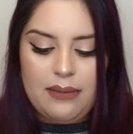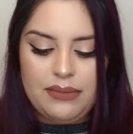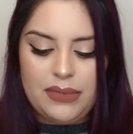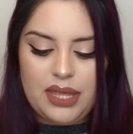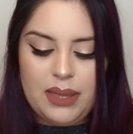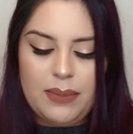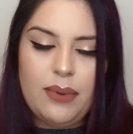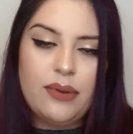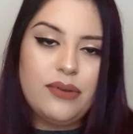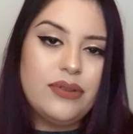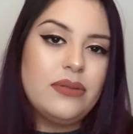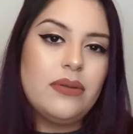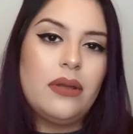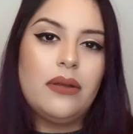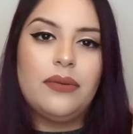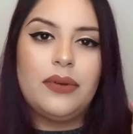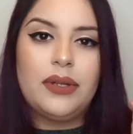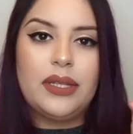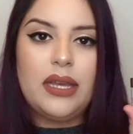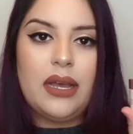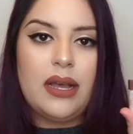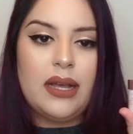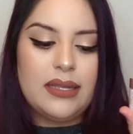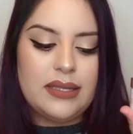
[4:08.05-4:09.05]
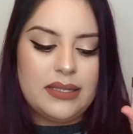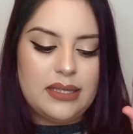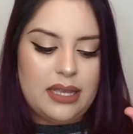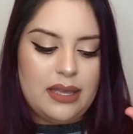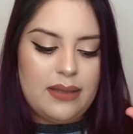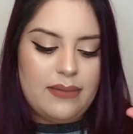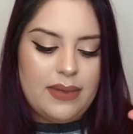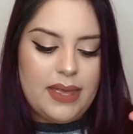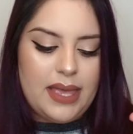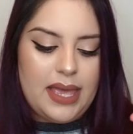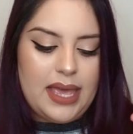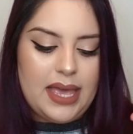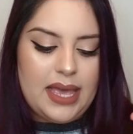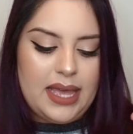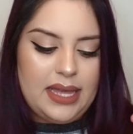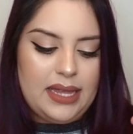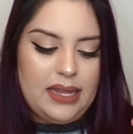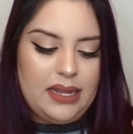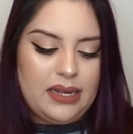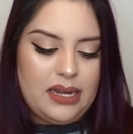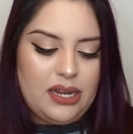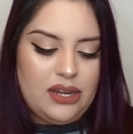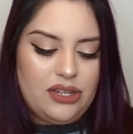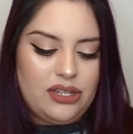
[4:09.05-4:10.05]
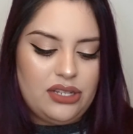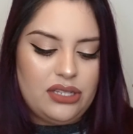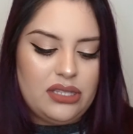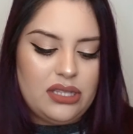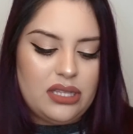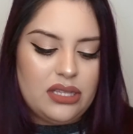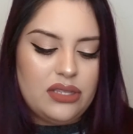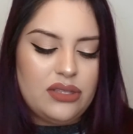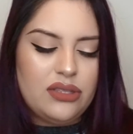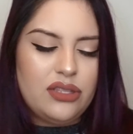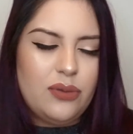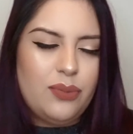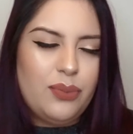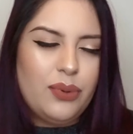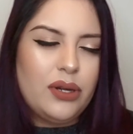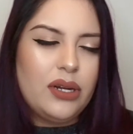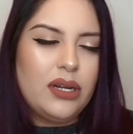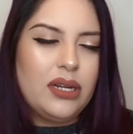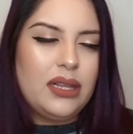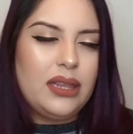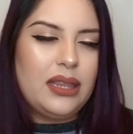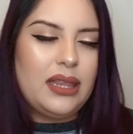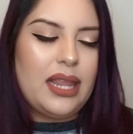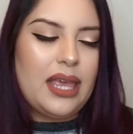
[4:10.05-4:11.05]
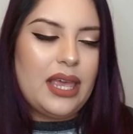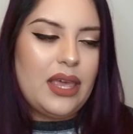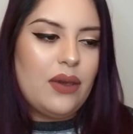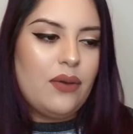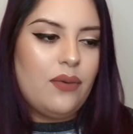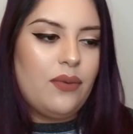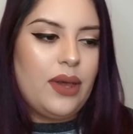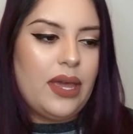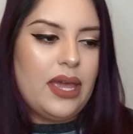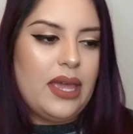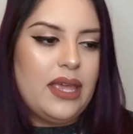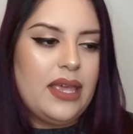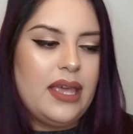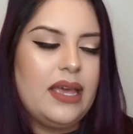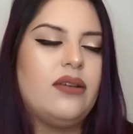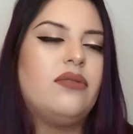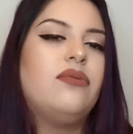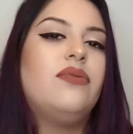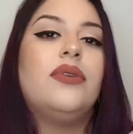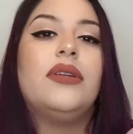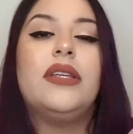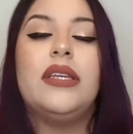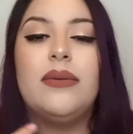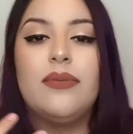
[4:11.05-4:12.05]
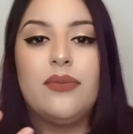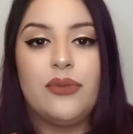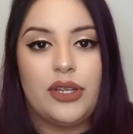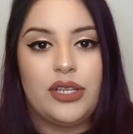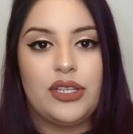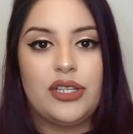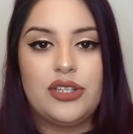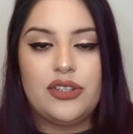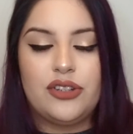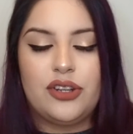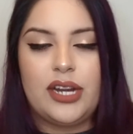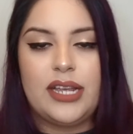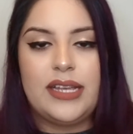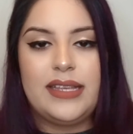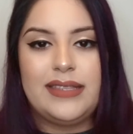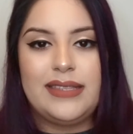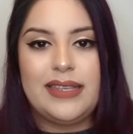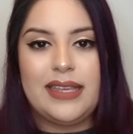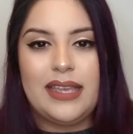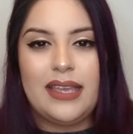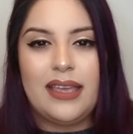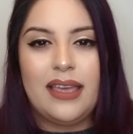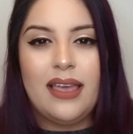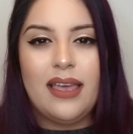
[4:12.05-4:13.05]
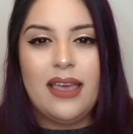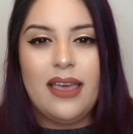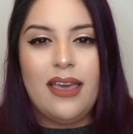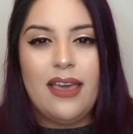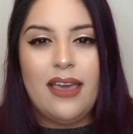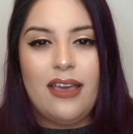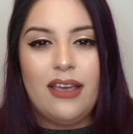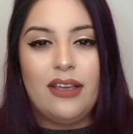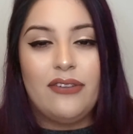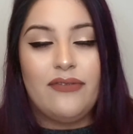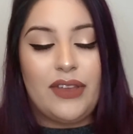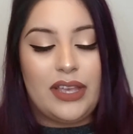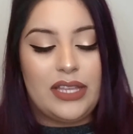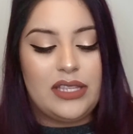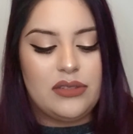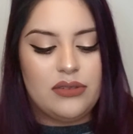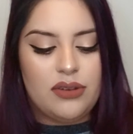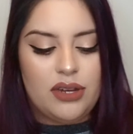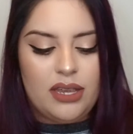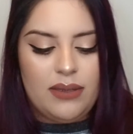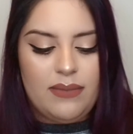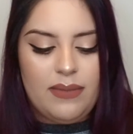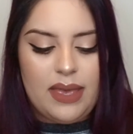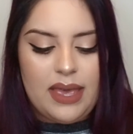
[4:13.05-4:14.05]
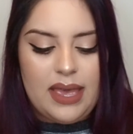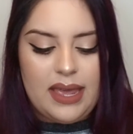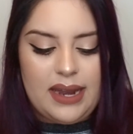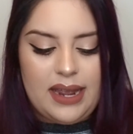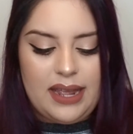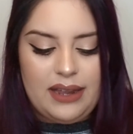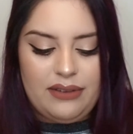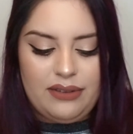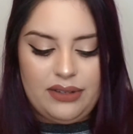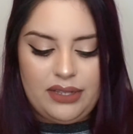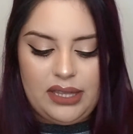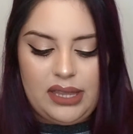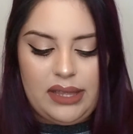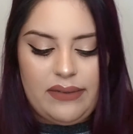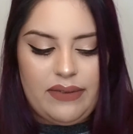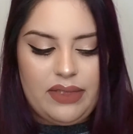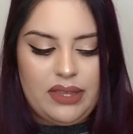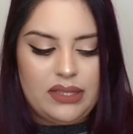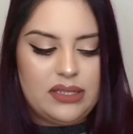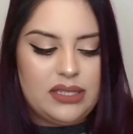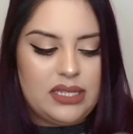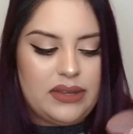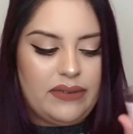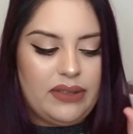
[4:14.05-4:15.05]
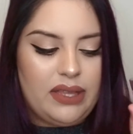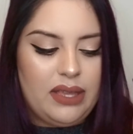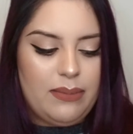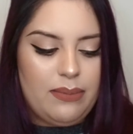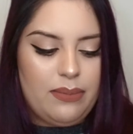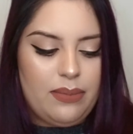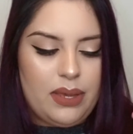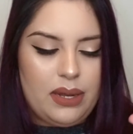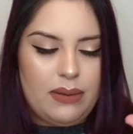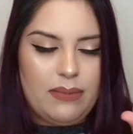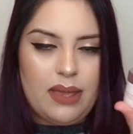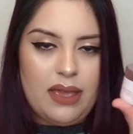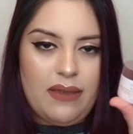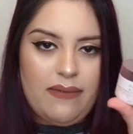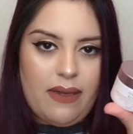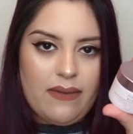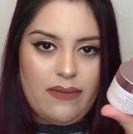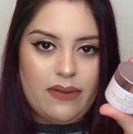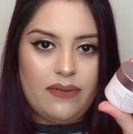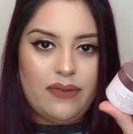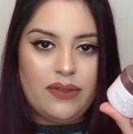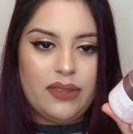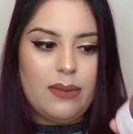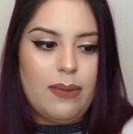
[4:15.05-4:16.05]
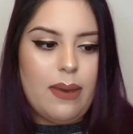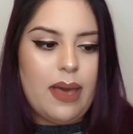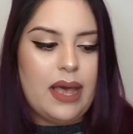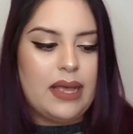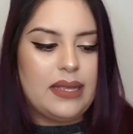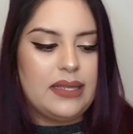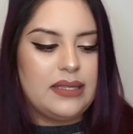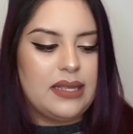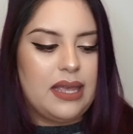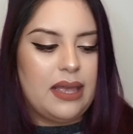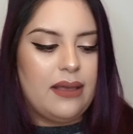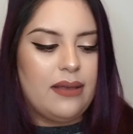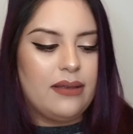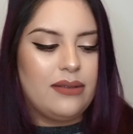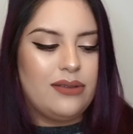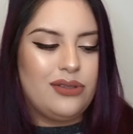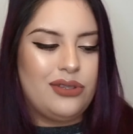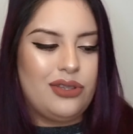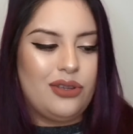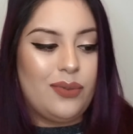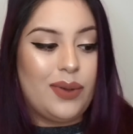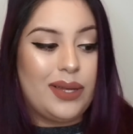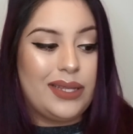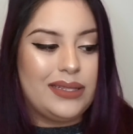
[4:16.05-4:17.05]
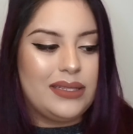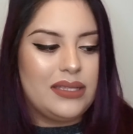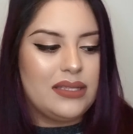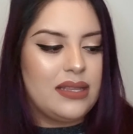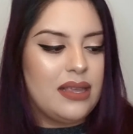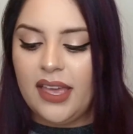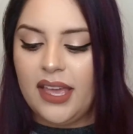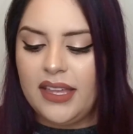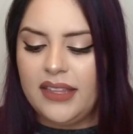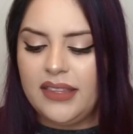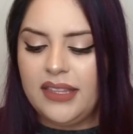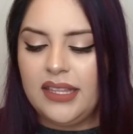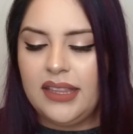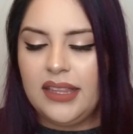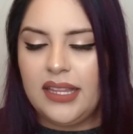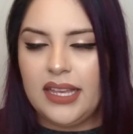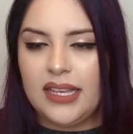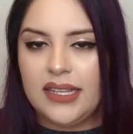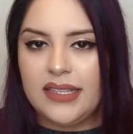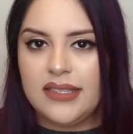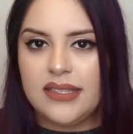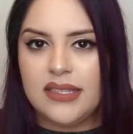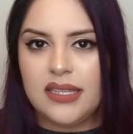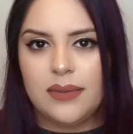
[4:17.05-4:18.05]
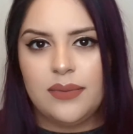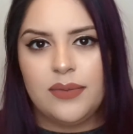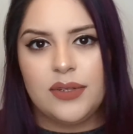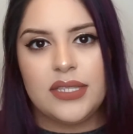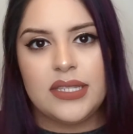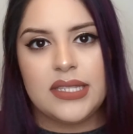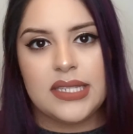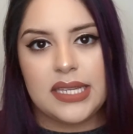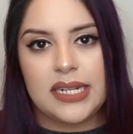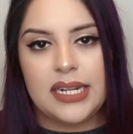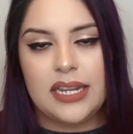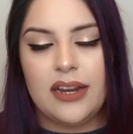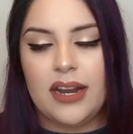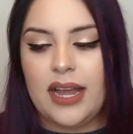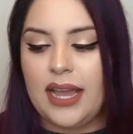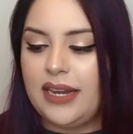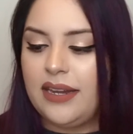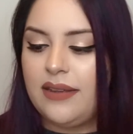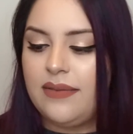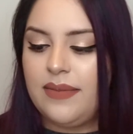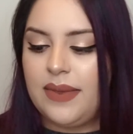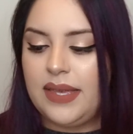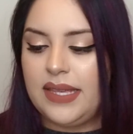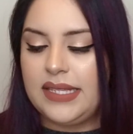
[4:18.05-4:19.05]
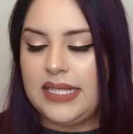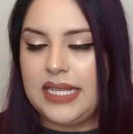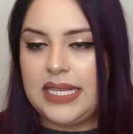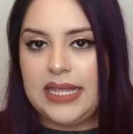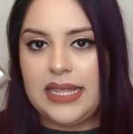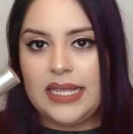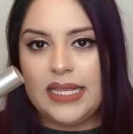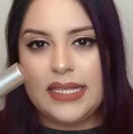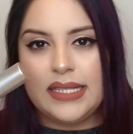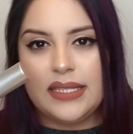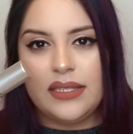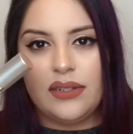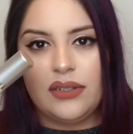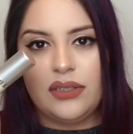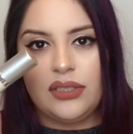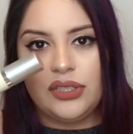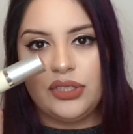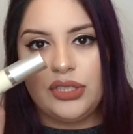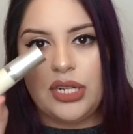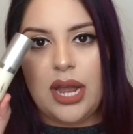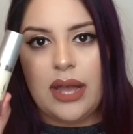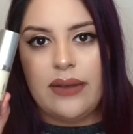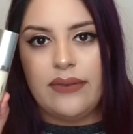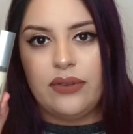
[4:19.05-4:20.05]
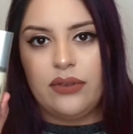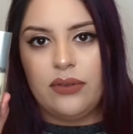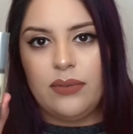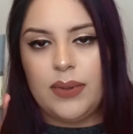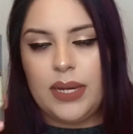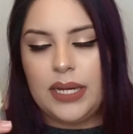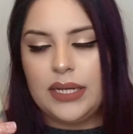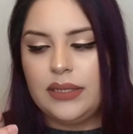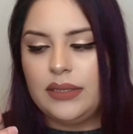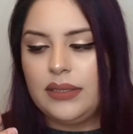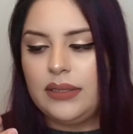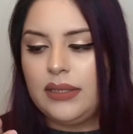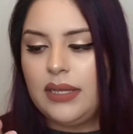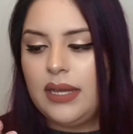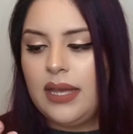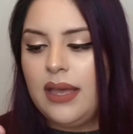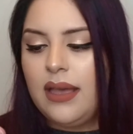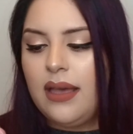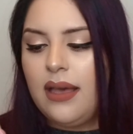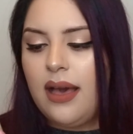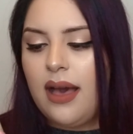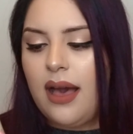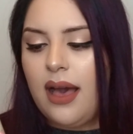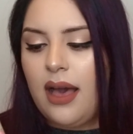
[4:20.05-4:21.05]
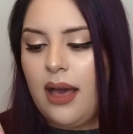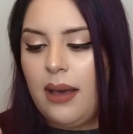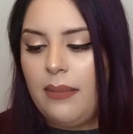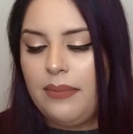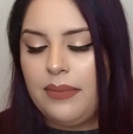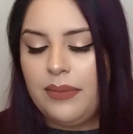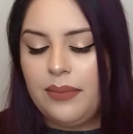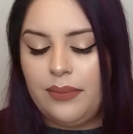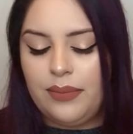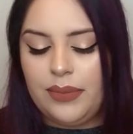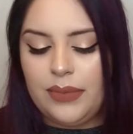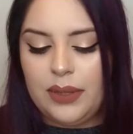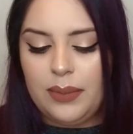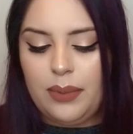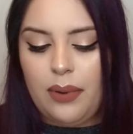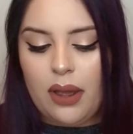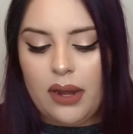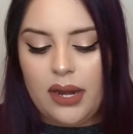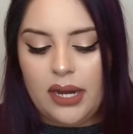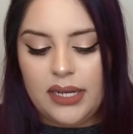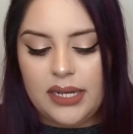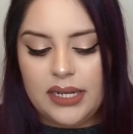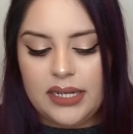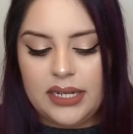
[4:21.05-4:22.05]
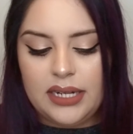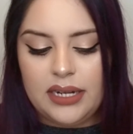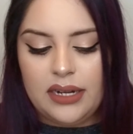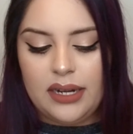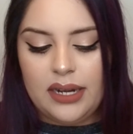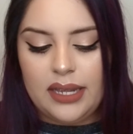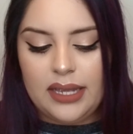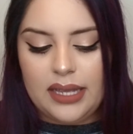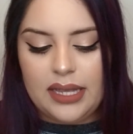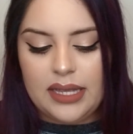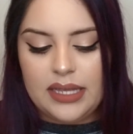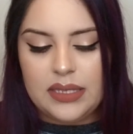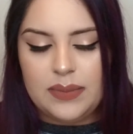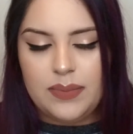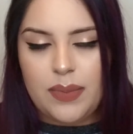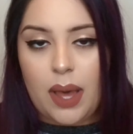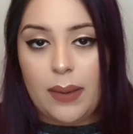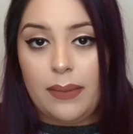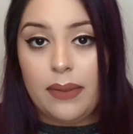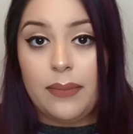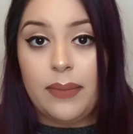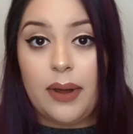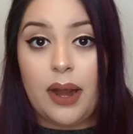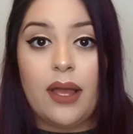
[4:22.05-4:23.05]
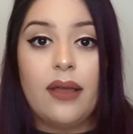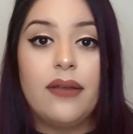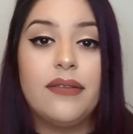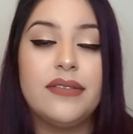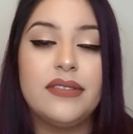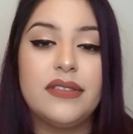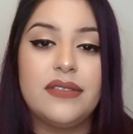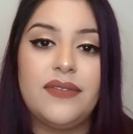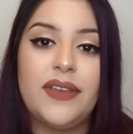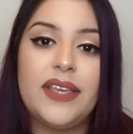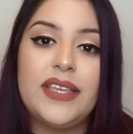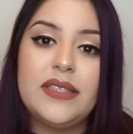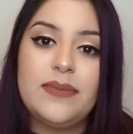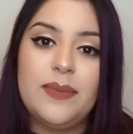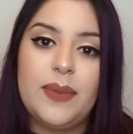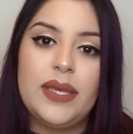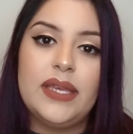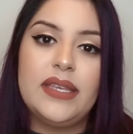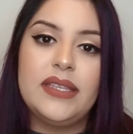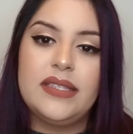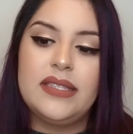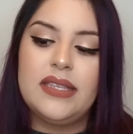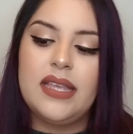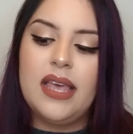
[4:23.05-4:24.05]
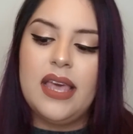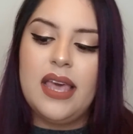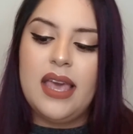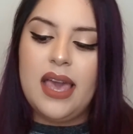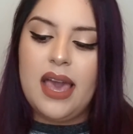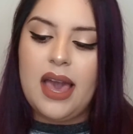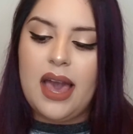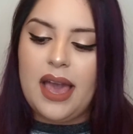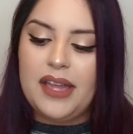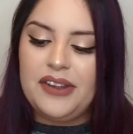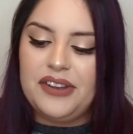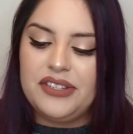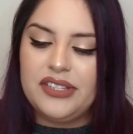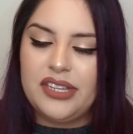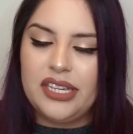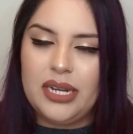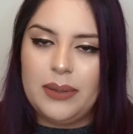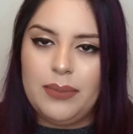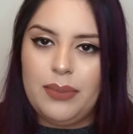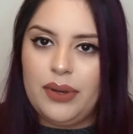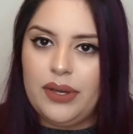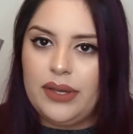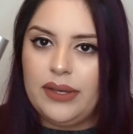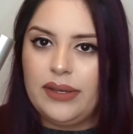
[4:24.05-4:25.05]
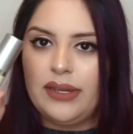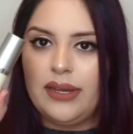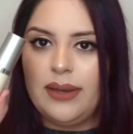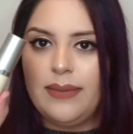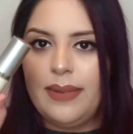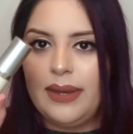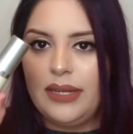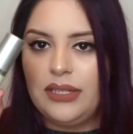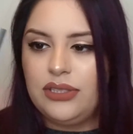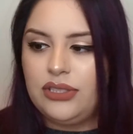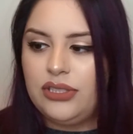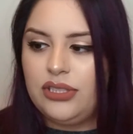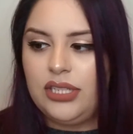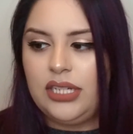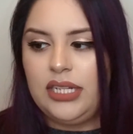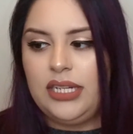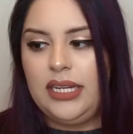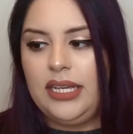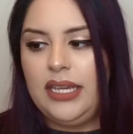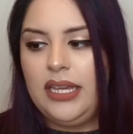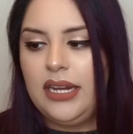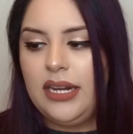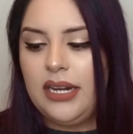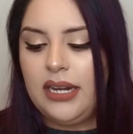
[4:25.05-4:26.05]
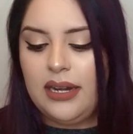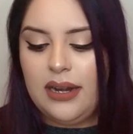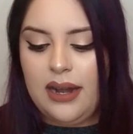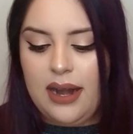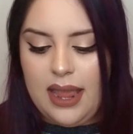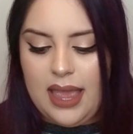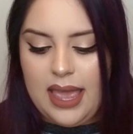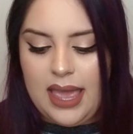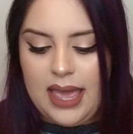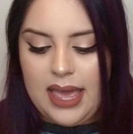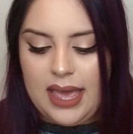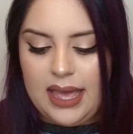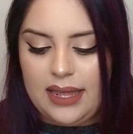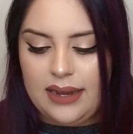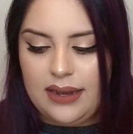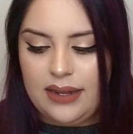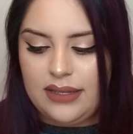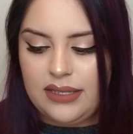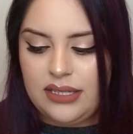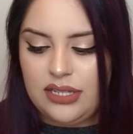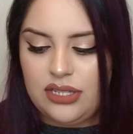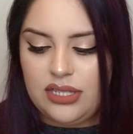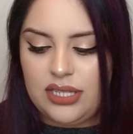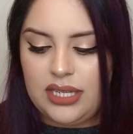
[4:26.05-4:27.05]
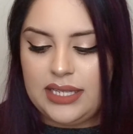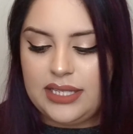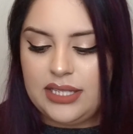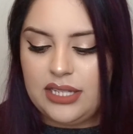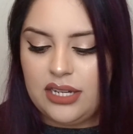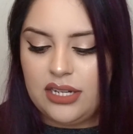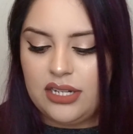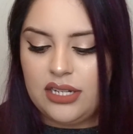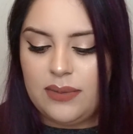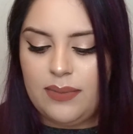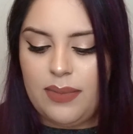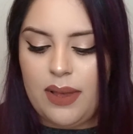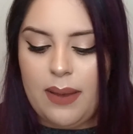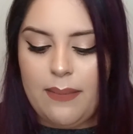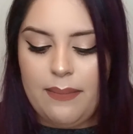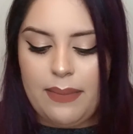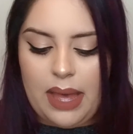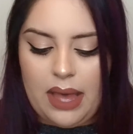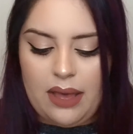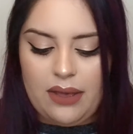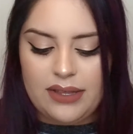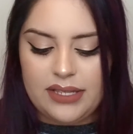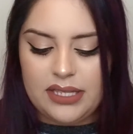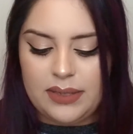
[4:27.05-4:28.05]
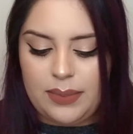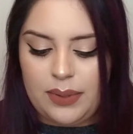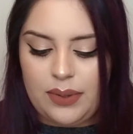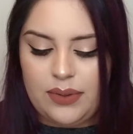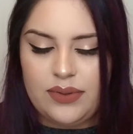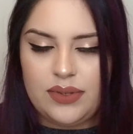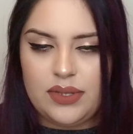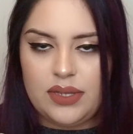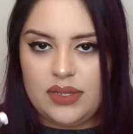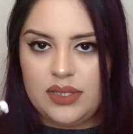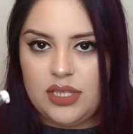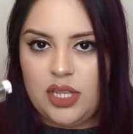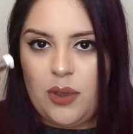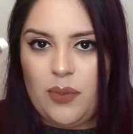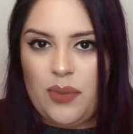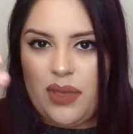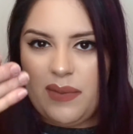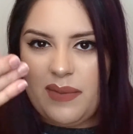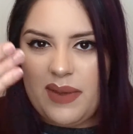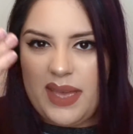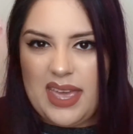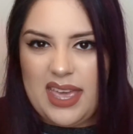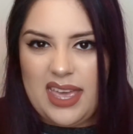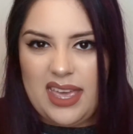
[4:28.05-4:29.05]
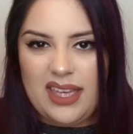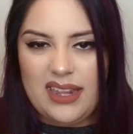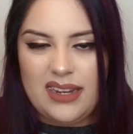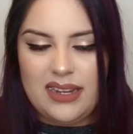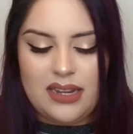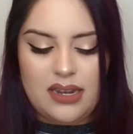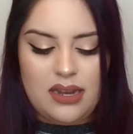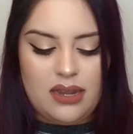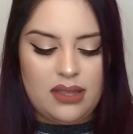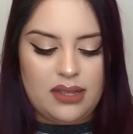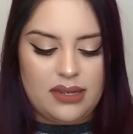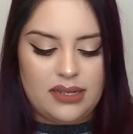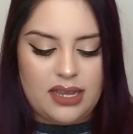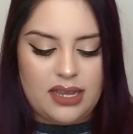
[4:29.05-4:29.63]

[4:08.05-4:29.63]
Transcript: They both smell really awesome, and it's just a super lightweight yet really moisturizing face cream, and I really love it. This has definitely been my favorite for the past like 2 months. And the last somewhat skincare item is in this little travel bottle. The product in here is Bobbi Brown's Face Base. I just kind of put a bunch in here, and it's just easier to pump out as opposed to scooping my hand into the